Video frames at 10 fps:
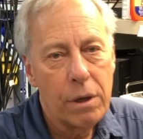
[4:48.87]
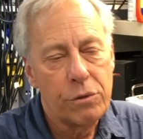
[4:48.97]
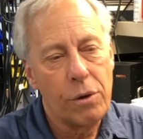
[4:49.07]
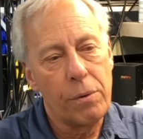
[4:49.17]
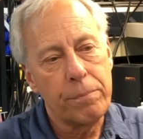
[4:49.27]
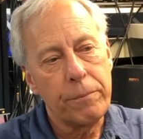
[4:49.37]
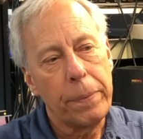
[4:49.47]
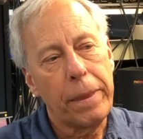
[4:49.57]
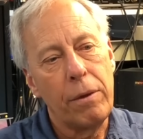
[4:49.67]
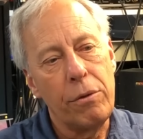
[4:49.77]
So
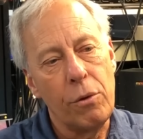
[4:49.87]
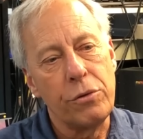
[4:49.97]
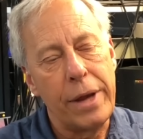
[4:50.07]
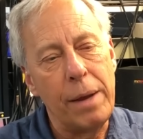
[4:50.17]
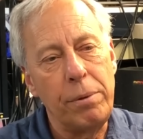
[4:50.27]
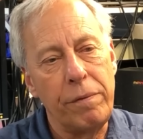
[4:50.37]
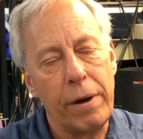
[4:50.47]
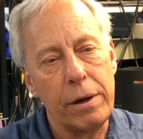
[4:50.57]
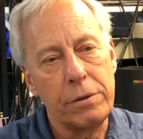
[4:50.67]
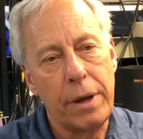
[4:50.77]
those
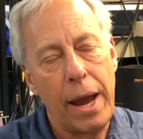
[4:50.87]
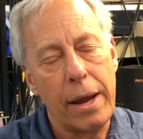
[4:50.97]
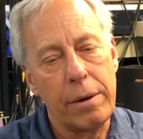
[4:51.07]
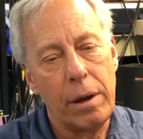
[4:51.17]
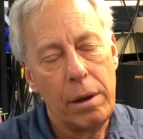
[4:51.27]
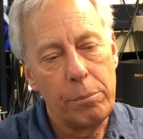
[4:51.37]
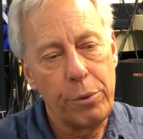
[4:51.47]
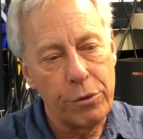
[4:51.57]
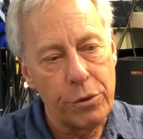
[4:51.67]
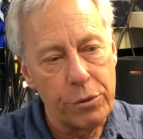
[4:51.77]
amplifiers can
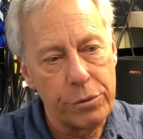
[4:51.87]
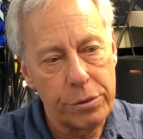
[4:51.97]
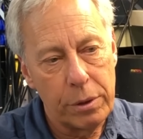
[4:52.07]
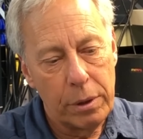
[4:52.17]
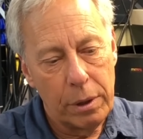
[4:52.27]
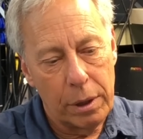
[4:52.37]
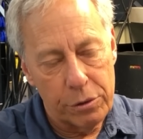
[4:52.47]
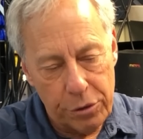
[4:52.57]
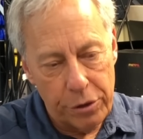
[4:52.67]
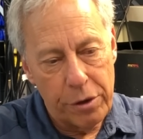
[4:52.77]
produce a
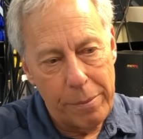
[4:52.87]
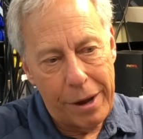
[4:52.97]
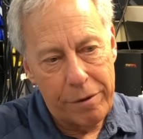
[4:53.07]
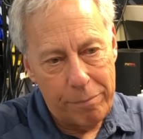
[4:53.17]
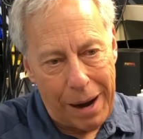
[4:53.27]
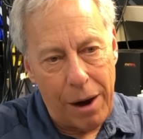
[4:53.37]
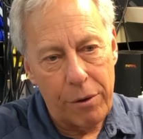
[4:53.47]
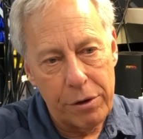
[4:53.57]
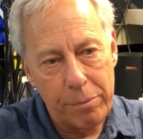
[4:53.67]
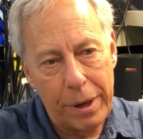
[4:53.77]
certain amount of
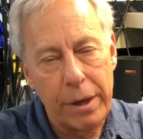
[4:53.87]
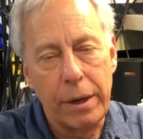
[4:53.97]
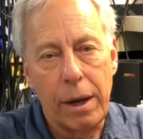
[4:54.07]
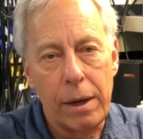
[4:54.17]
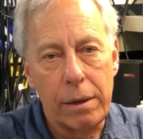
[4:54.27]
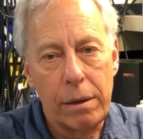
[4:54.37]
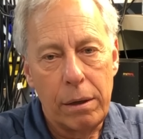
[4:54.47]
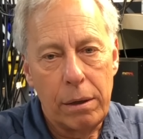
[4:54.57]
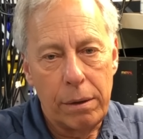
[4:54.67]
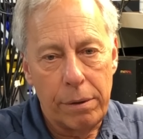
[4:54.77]
power depending on
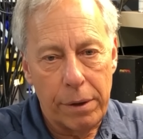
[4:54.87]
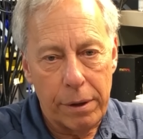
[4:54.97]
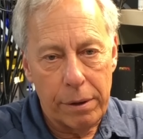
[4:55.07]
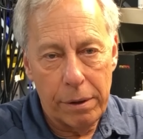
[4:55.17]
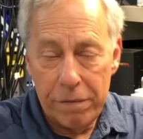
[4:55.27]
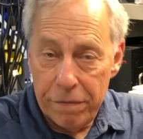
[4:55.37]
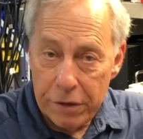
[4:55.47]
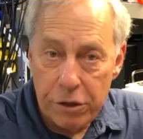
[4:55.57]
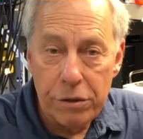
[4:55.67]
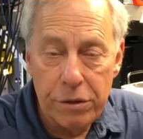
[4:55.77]
their
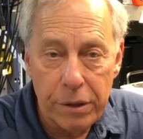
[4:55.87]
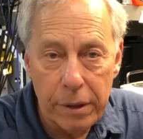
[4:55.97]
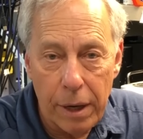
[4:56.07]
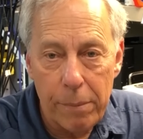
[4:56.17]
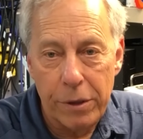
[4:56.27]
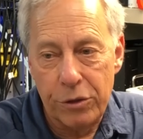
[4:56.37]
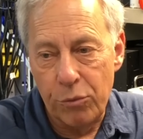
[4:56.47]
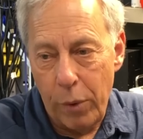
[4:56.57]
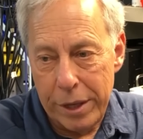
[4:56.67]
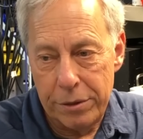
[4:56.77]
efficiency, how much is
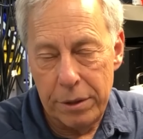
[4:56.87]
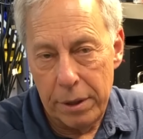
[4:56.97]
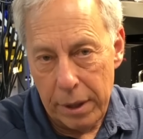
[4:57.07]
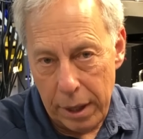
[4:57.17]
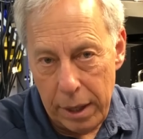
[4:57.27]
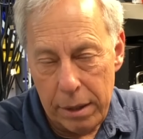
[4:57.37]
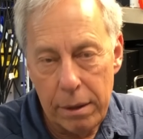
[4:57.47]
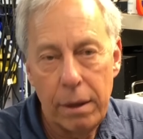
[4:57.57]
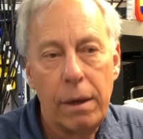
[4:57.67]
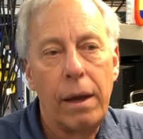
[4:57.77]
wasted in heat,
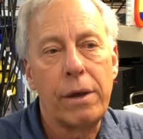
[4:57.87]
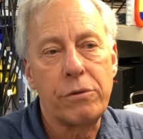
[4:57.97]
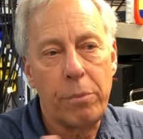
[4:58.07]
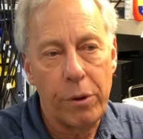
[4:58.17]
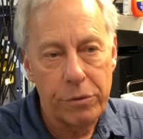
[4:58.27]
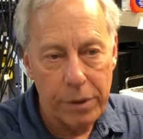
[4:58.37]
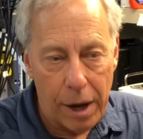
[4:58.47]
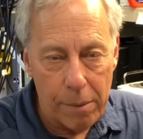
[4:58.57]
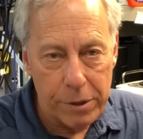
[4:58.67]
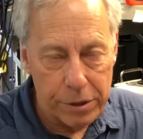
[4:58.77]
as opposed to
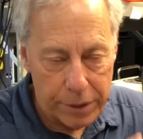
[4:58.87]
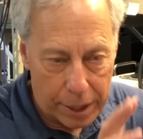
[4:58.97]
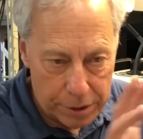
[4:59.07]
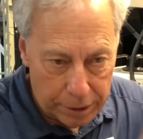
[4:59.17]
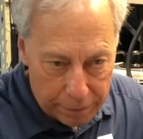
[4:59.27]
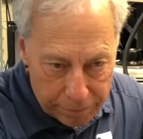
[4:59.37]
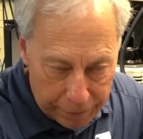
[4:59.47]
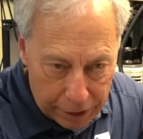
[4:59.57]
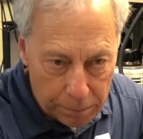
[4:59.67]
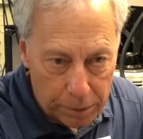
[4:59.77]
how much is actually
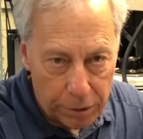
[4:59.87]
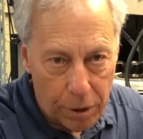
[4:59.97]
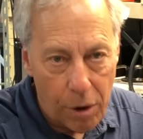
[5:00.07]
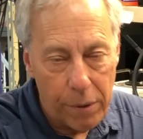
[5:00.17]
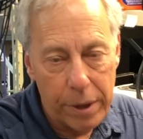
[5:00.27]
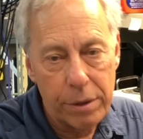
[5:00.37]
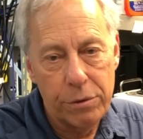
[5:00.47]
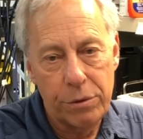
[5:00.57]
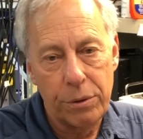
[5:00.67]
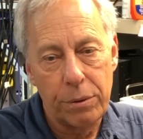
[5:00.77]
available to go
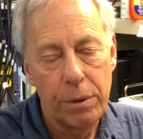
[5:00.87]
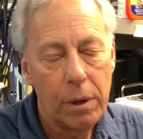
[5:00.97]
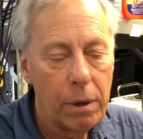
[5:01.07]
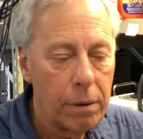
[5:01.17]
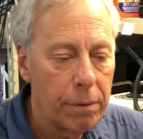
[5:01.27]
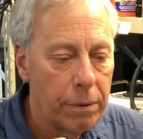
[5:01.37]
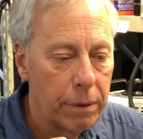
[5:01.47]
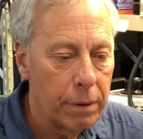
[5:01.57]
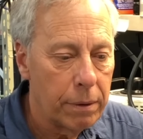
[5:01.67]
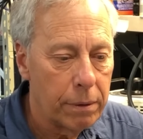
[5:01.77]
into
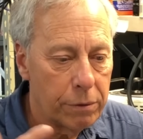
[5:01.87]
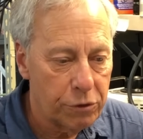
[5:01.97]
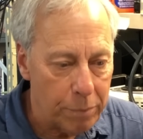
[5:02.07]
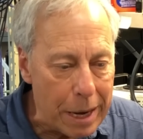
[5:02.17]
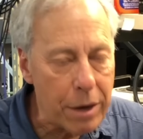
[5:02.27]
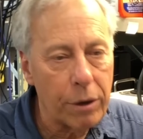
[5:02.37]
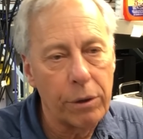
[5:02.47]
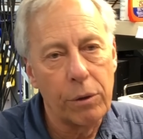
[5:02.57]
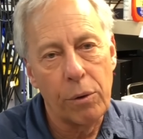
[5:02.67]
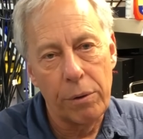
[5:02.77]
the
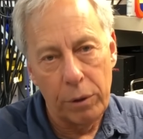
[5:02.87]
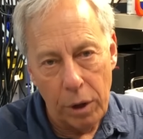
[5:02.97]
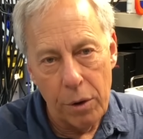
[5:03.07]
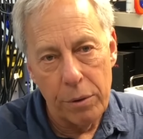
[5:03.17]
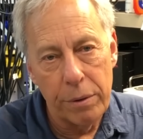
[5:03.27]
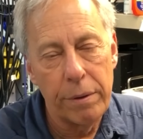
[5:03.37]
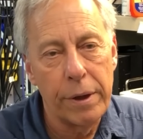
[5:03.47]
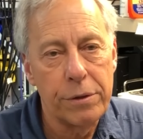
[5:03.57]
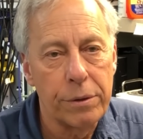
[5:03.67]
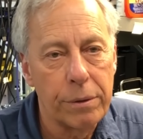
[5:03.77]
speaker or the load
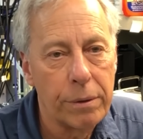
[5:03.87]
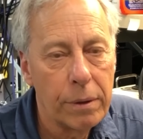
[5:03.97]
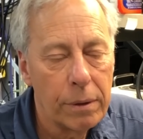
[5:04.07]
that you're